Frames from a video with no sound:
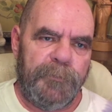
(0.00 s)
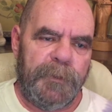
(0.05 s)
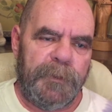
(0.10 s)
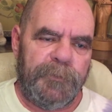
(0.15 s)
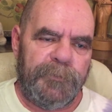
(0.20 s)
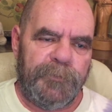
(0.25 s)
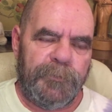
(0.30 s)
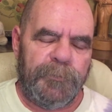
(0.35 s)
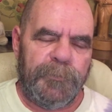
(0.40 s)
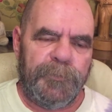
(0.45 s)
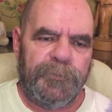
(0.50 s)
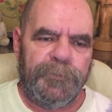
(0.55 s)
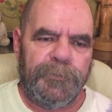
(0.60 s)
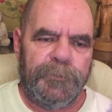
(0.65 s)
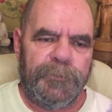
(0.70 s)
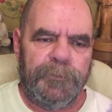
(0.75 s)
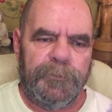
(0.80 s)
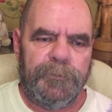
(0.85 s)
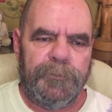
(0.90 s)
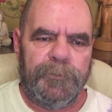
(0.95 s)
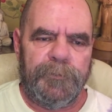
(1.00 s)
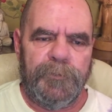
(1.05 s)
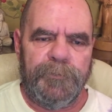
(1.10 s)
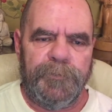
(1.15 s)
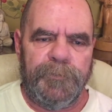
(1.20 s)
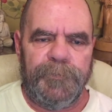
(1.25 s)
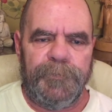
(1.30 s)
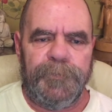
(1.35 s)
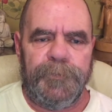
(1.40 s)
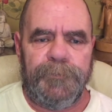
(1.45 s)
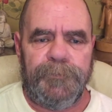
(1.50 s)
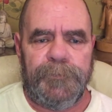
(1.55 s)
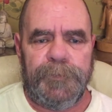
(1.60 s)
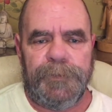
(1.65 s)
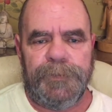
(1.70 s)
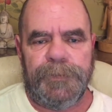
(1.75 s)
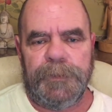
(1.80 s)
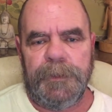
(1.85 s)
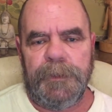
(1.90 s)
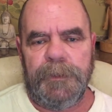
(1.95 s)
estimates, there are over
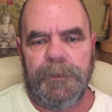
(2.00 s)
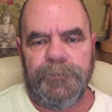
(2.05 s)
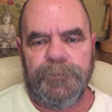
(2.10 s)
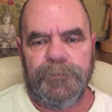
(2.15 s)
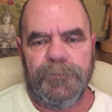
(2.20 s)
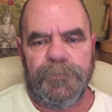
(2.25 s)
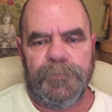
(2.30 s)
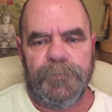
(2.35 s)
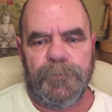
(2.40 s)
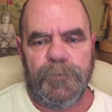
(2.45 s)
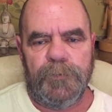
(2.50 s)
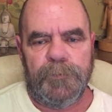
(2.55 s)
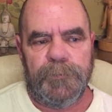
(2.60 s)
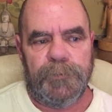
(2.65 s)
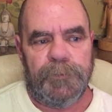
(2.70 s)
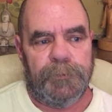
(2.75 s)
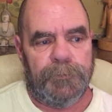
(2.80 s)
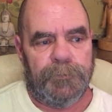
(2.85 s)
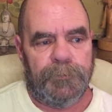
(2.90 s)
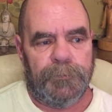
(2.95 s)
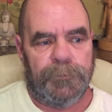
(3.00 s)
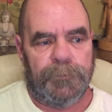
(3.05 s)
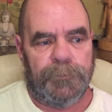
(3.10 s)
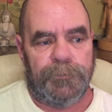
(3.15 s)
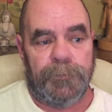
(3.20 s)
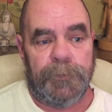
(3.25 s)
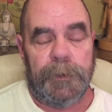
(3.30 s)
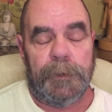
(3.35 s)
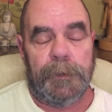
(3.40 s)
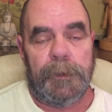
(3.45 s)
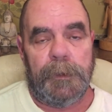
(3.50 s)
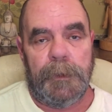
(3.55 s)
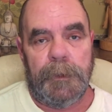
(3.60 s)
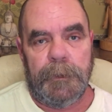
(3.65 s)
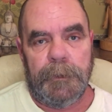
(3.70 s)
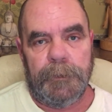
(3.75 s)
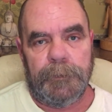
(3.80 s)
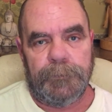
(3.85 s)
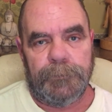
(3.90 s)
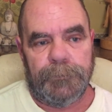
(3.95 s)
50,000 former straight
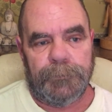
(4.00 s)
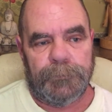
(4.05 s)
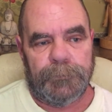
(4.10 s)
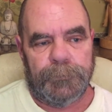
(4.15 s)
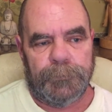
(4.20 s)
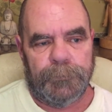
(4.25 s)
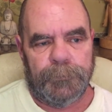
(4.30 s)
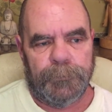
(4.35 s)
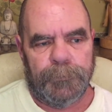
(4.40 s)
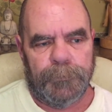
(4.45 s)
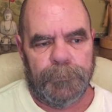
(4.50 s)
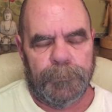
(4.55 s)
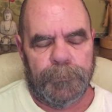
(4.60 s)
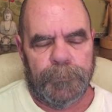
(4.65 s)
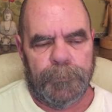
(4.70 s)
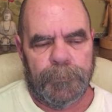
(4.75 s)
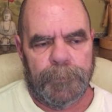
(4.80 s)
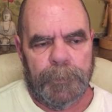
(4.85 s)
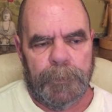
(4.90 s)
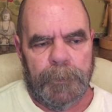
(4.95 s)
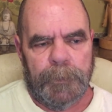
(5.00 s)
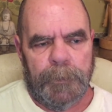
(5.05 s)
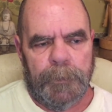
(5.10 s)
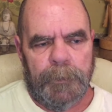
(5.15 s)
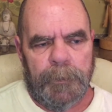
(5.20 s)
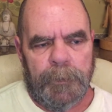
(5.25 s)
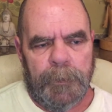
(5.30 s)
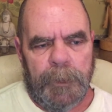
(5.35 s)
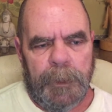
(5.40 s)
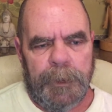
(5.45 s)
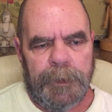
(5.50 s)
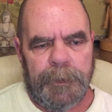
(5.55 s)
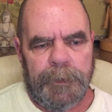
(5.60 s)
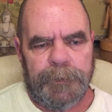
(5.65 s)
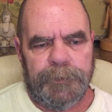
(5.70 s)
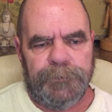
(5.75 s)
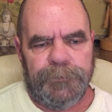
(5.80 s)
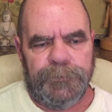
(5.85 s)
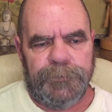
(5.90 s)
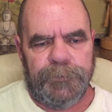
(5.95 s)
clients. Had I
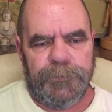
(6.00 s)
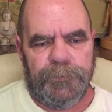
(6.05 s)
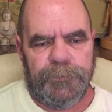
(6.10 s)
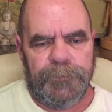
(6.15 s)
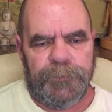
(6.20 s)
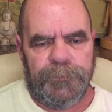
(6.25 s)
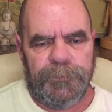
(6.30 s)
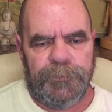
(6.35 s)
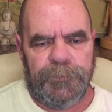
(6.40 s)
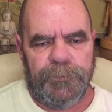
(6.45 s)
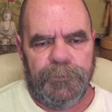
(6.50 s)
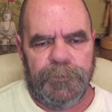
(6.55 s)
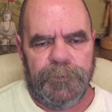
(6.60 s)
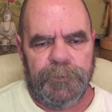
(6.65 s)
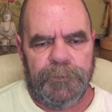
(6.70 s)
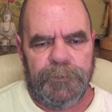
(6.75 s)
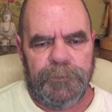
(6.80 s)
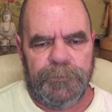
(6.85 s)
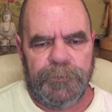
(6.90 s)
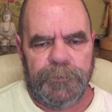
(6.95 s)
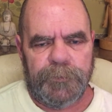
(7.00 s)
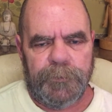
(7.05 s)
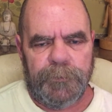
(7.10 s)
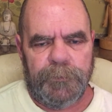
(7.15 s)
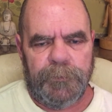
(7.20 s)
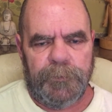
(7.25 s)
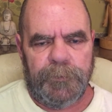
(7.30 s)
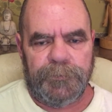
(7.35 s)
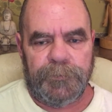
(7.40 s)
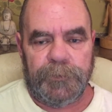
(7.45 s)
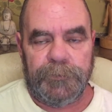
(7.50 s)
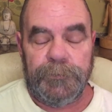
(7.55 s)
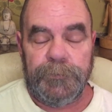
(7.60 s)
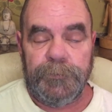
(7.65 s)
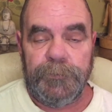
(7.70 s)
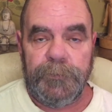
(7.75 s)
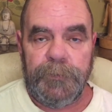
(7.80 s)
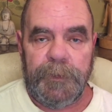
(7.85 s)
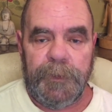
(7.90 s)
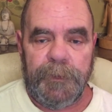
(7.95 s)
considered this 2 years ago, as I
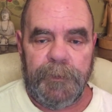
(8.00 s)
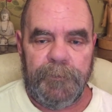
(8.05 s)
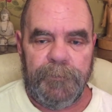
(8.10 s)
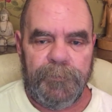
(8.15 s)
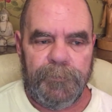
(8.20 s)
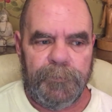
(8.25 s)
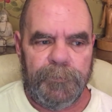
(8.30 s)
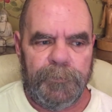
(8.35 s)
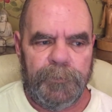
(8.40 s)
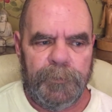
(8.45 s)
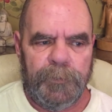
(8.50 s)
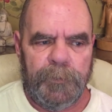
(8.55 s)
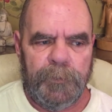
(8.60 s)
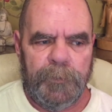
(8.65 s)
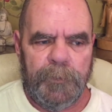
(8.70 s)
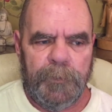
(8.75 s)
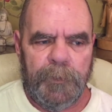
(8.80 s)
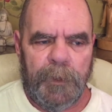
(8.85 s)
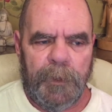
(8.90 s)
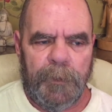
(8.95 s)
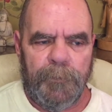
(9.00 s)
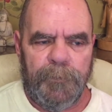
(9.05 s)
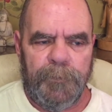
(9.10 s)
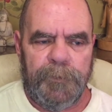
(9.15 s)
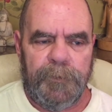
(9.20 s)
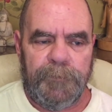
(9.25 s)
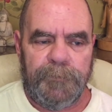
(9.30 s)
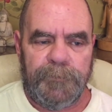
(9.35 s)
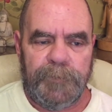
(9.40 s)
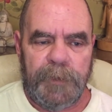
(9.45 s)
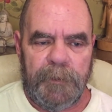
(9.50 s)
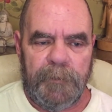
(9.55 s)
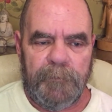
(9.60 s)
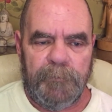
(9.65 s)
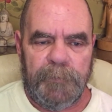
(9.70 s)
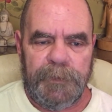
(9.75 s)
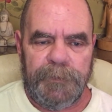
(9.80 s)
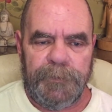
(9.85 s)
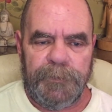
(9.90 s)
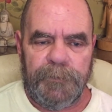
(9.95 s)
should have, I would have not
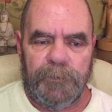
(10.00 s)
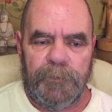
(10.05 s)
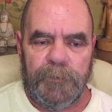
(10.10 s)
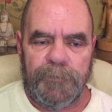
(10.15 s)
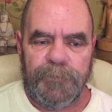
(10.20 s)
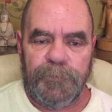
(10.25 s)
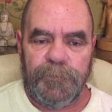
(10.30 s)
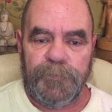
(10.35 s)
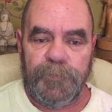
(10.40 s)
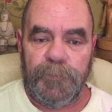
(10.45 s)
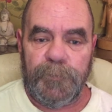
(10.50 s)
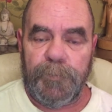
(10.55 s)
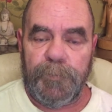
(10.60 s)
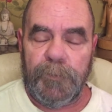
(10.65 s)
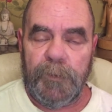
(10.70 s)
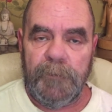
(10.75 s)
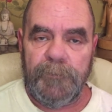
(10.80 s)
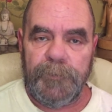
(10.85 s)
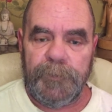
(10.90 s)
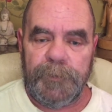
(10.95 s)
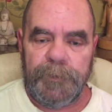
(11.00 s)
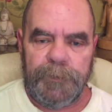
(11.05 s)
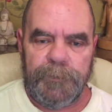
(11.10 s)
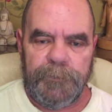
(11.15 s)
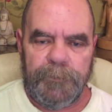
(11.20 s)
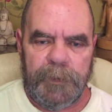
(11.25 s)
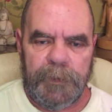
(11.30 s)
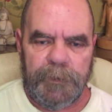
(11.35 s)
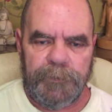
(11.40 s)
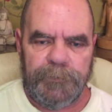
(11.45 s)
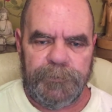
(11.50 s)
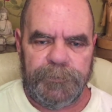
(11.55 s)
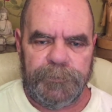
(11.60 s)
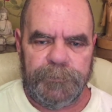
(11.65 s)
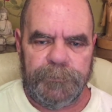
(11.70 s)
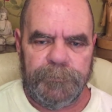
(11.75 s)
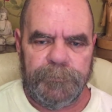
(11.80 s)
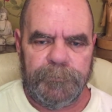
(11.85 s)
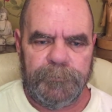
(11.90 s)
made the offer for private interaction.